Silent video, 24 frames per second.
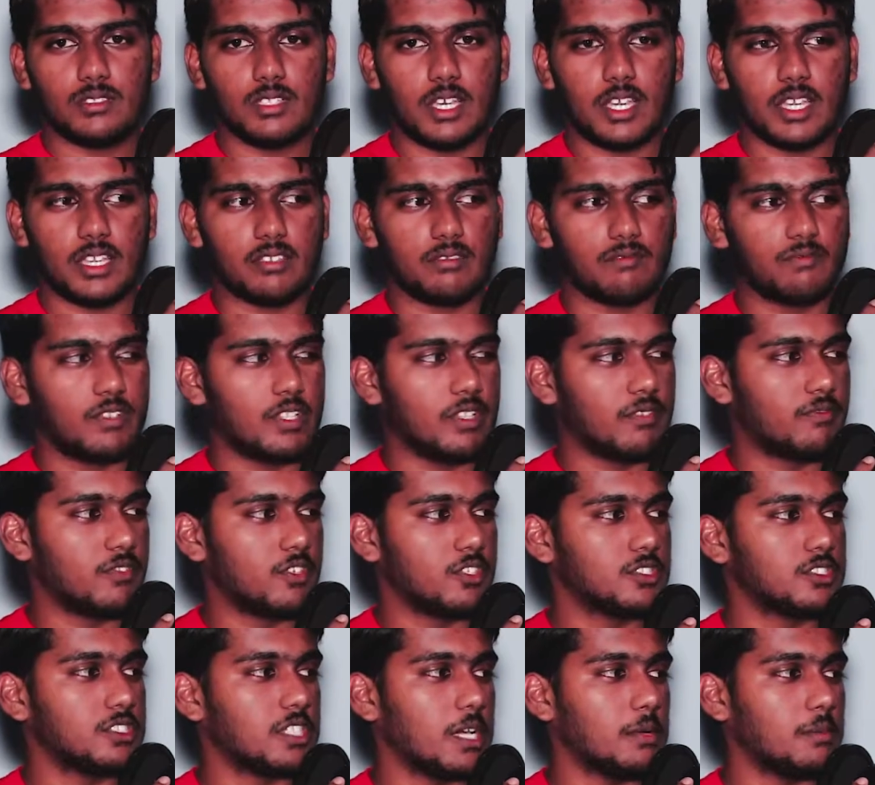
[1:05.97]
Like, for the
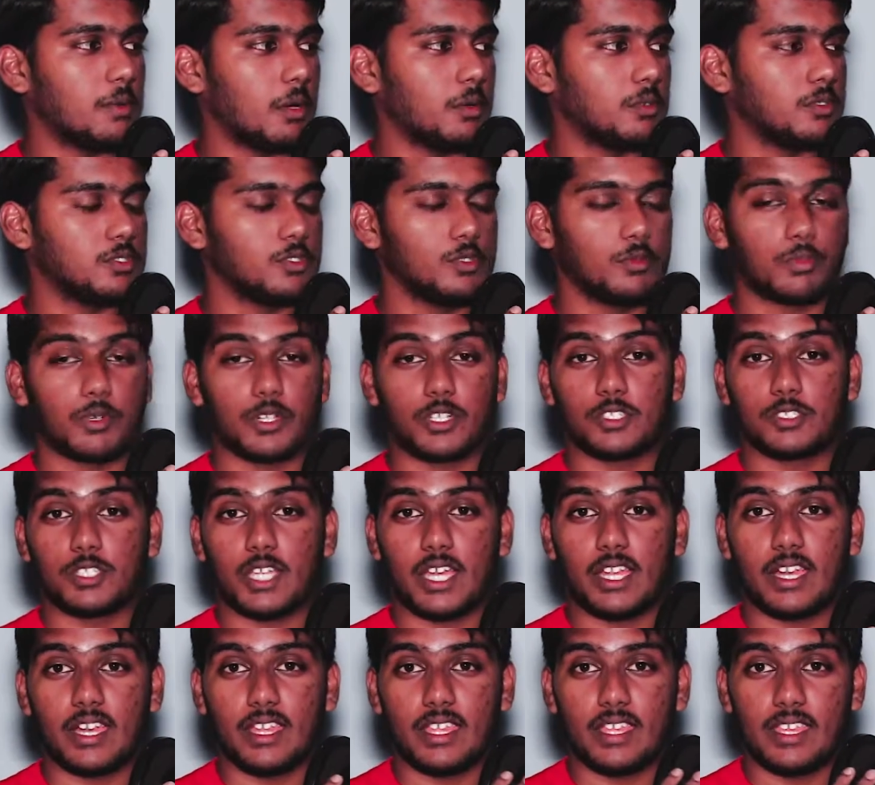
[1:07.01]
first time I was super
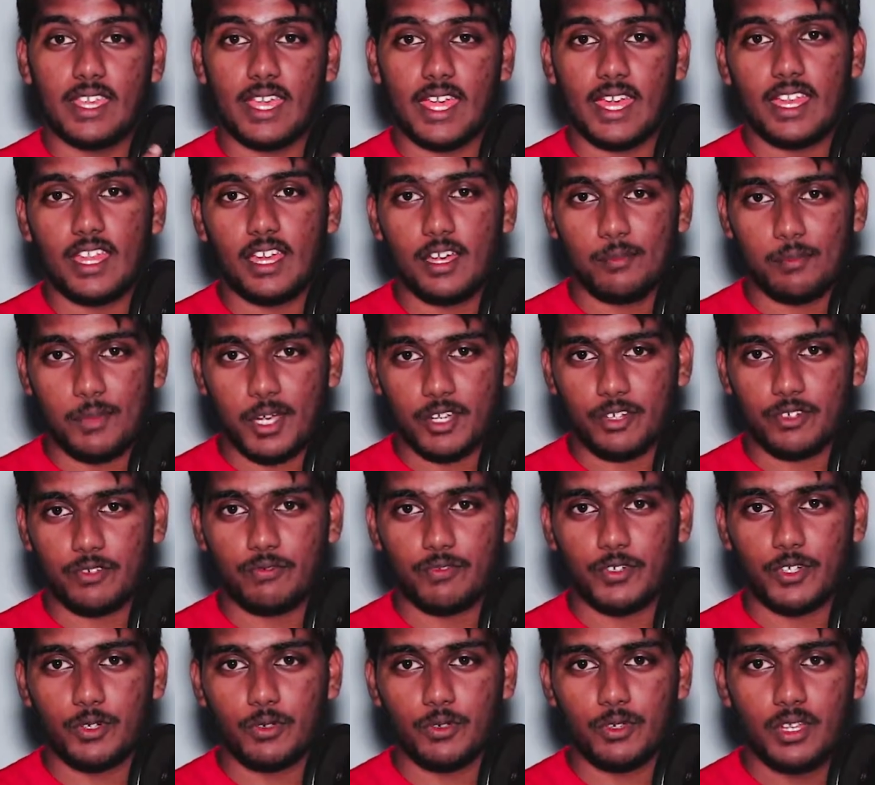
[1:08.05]
excited to get a
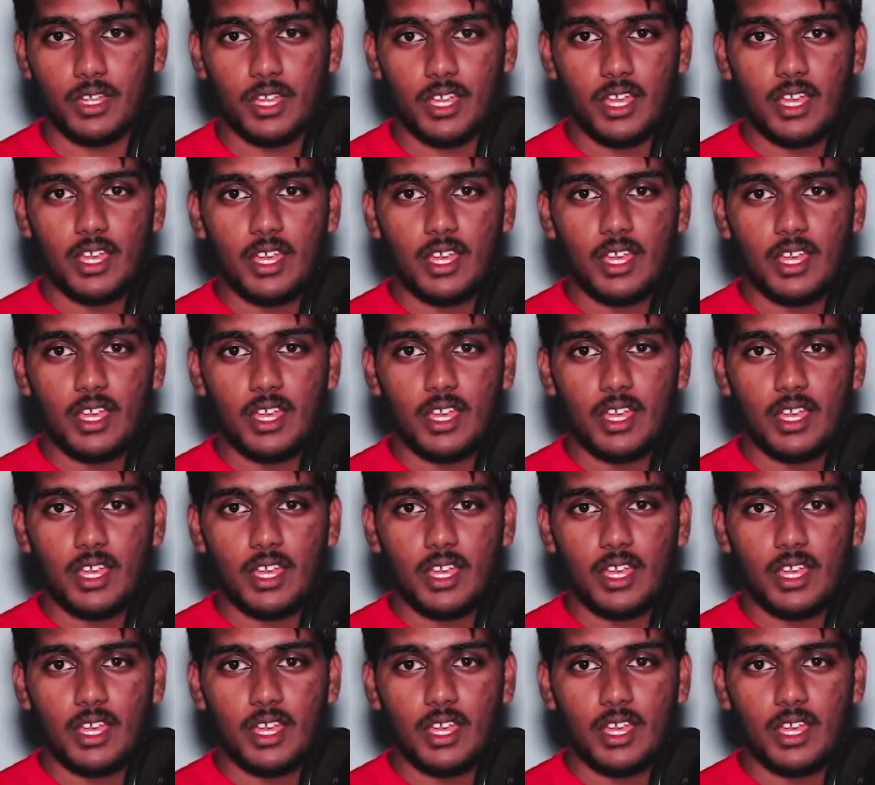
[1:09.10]
microphone.